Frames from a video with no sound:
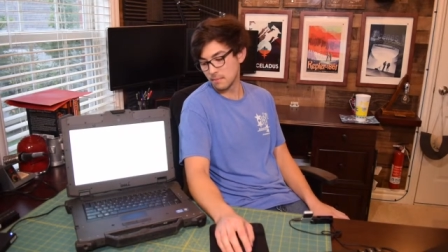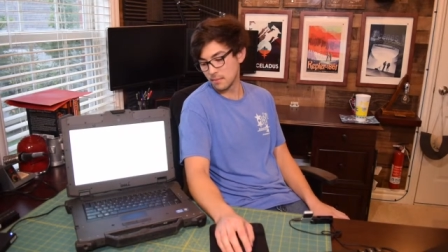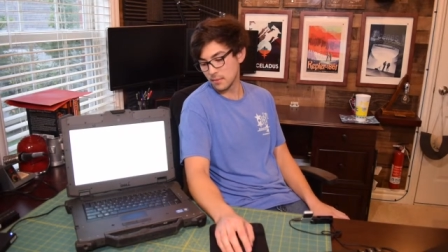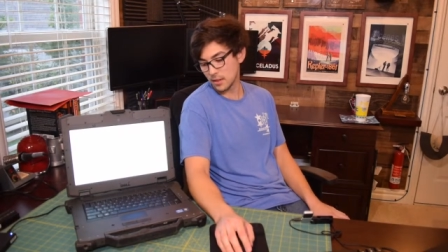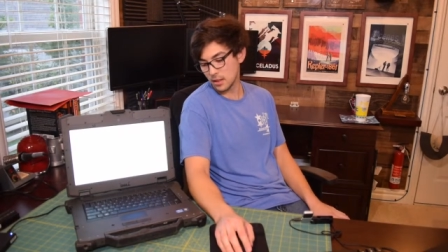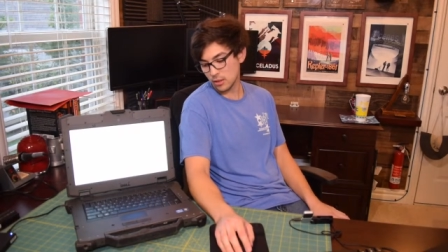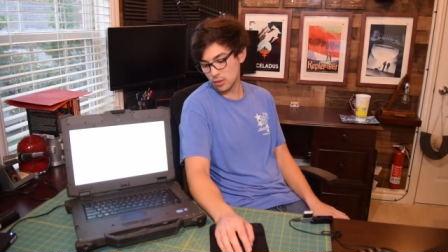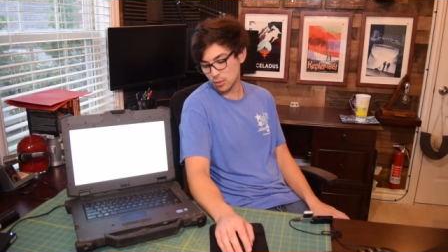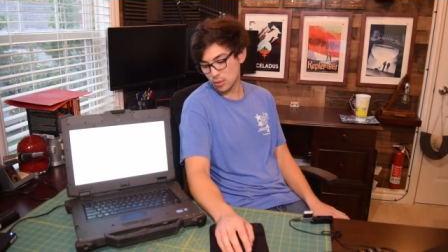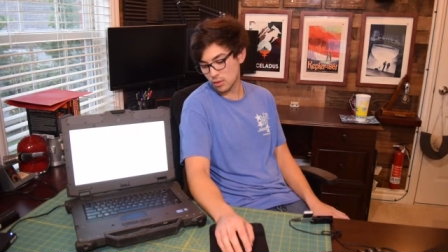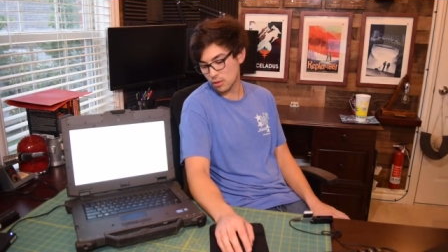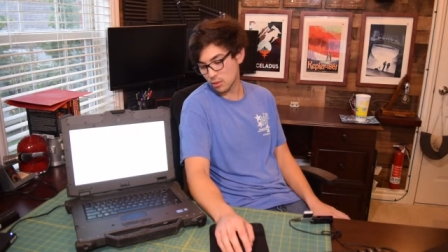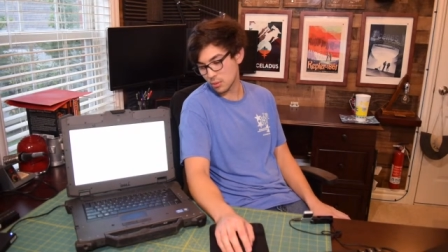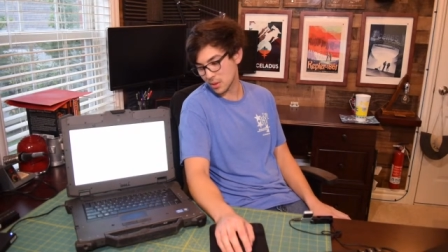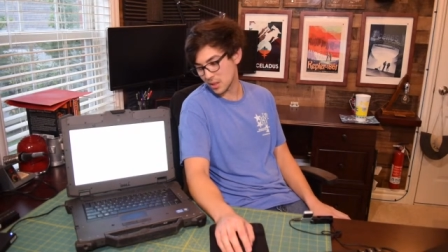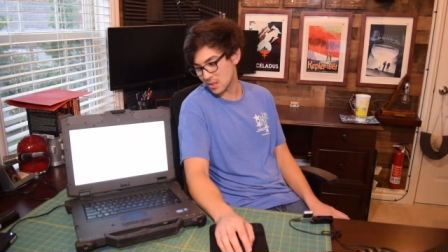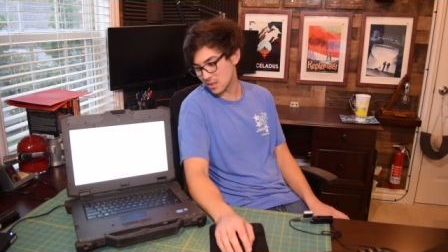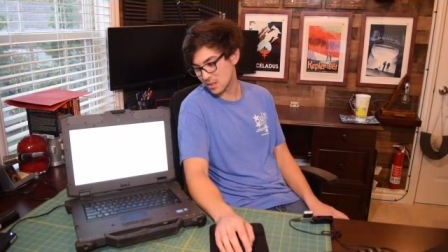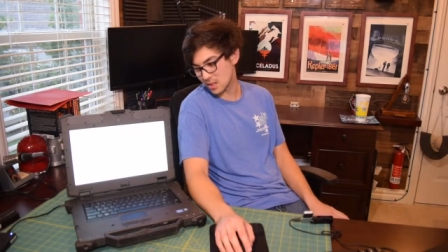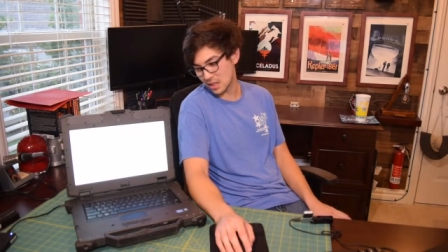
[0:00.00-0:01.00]
I was wondering
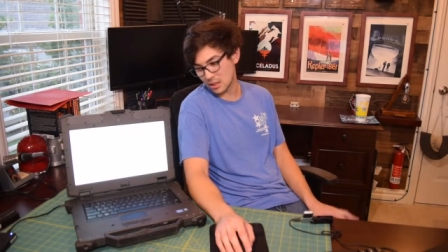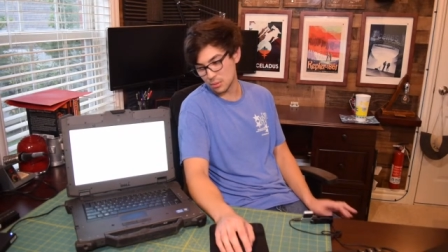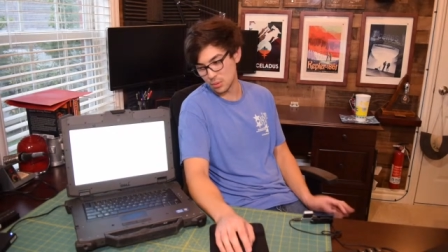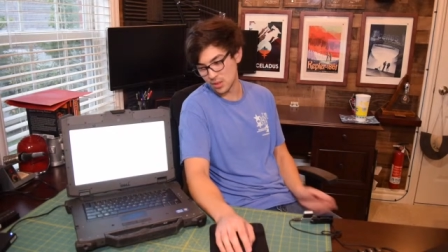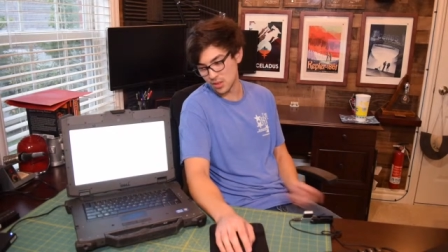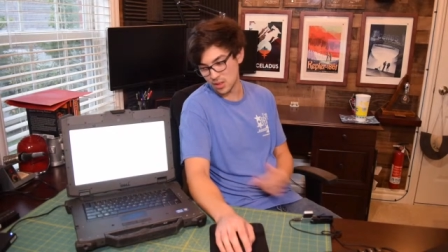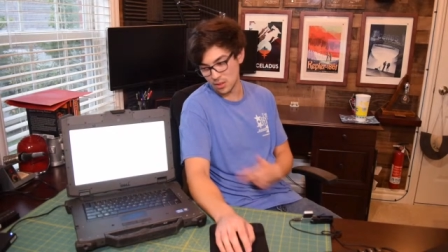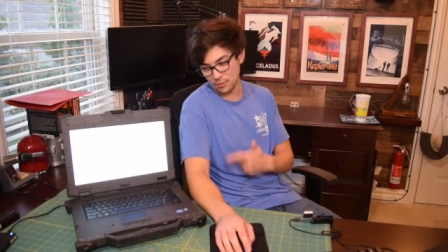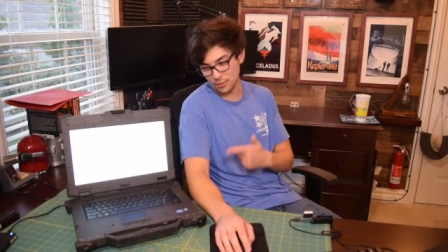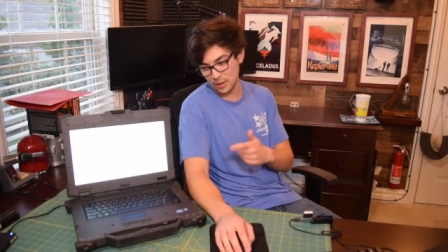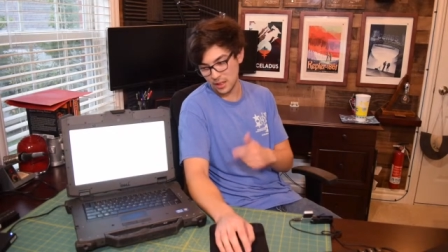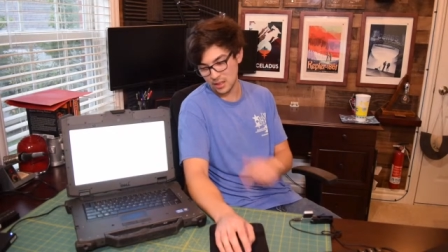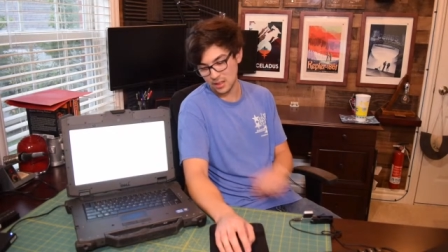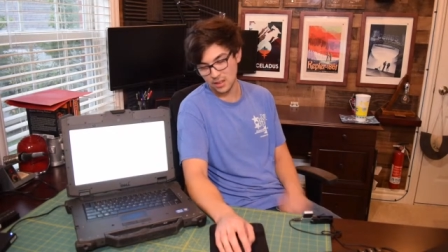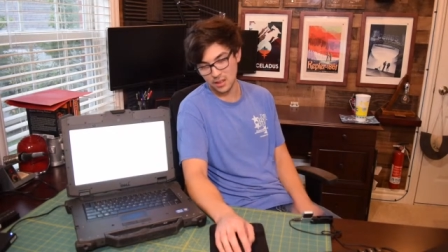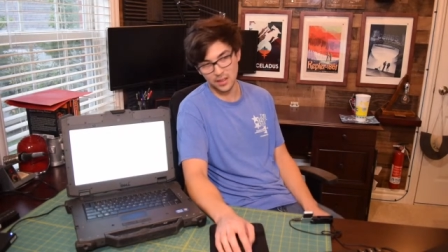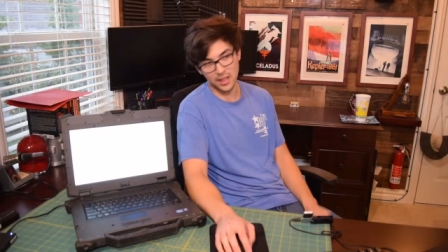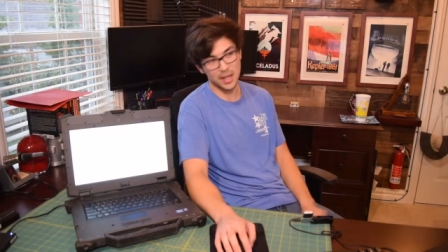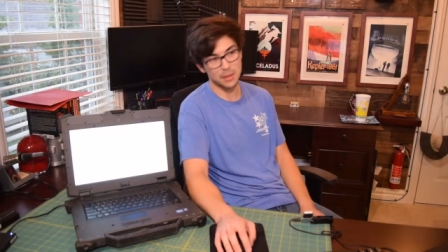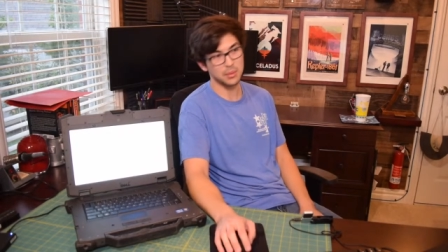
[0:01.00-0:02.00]
what the sound was. The fan
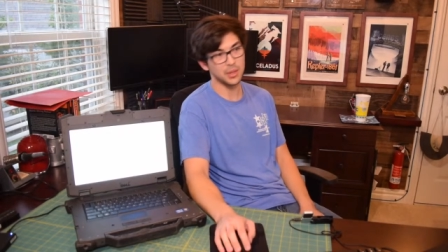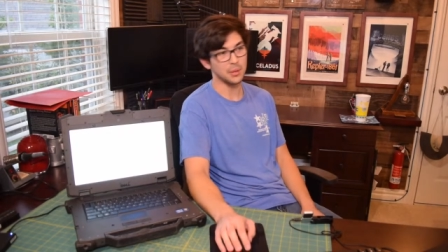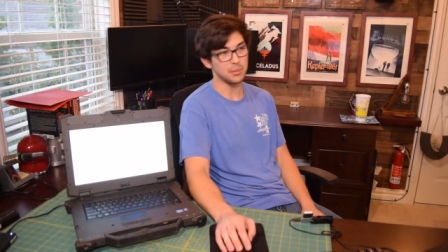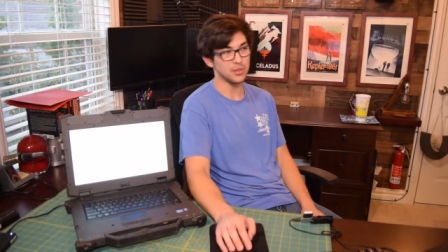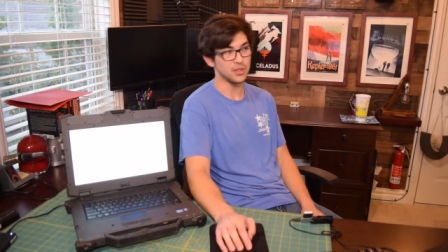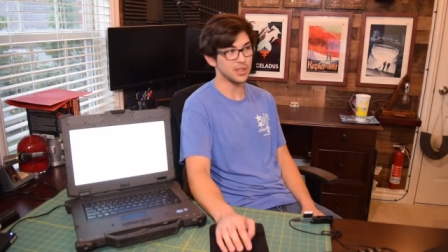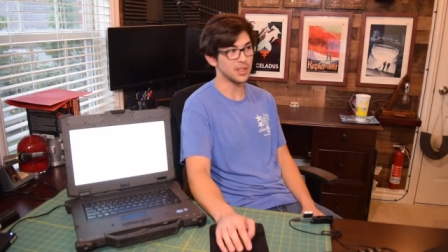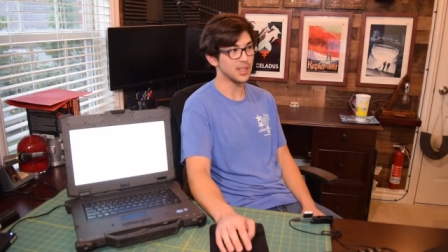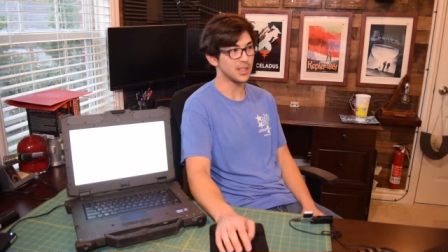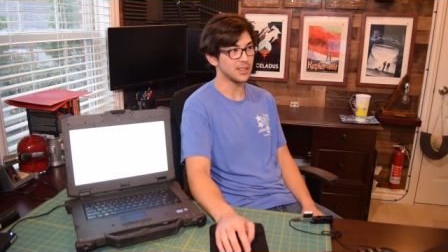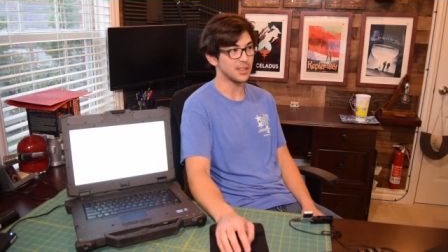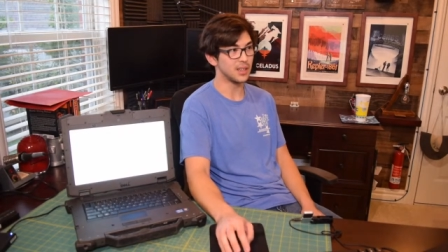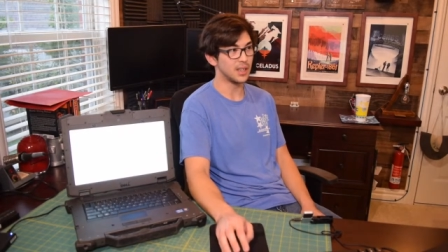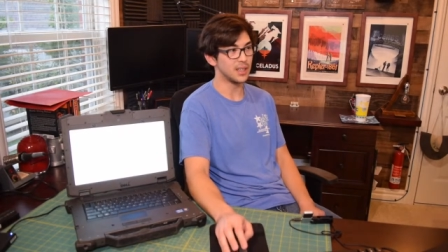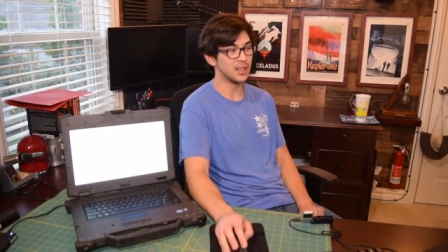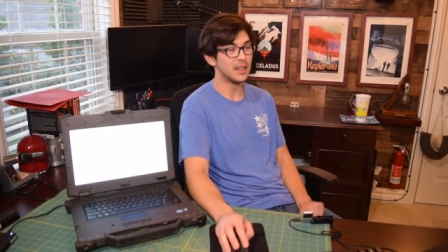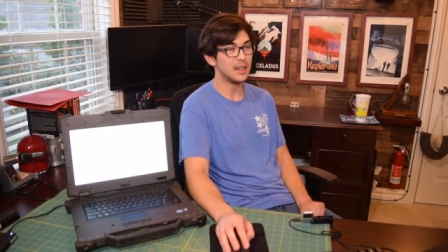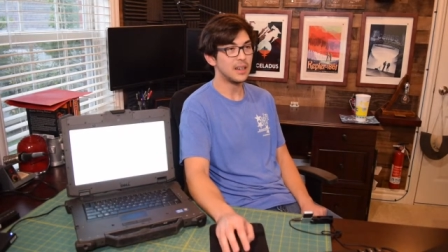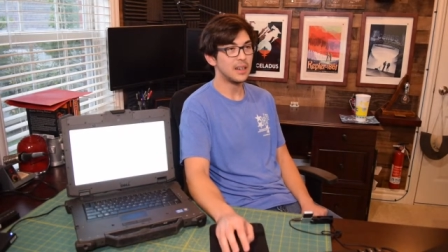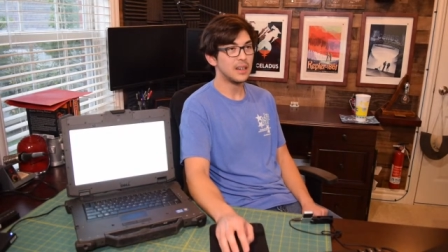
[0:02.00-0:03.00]
on the laptop just kicked
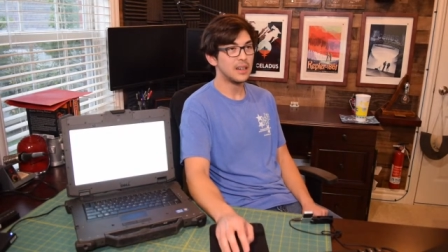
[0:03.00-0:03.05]
on.